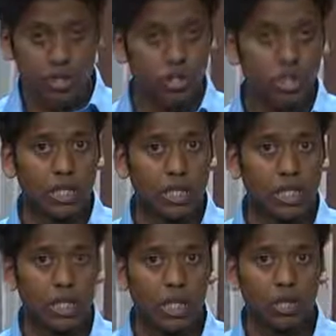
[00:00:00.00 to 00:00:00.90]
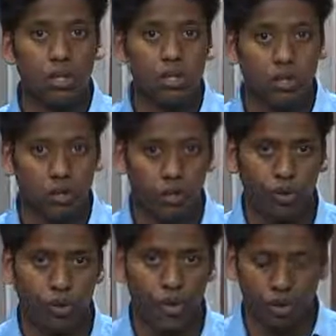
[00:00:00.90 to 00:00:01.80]
Churn can kill your
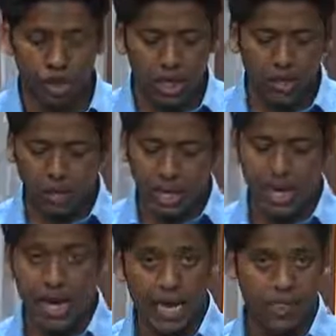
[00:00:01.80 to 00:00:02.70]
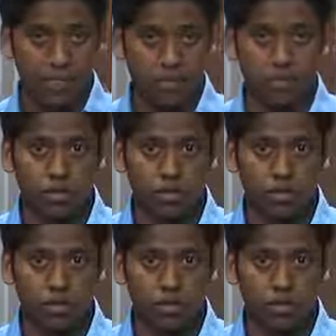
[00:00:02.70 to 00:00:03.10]
growth rate. Looking back at this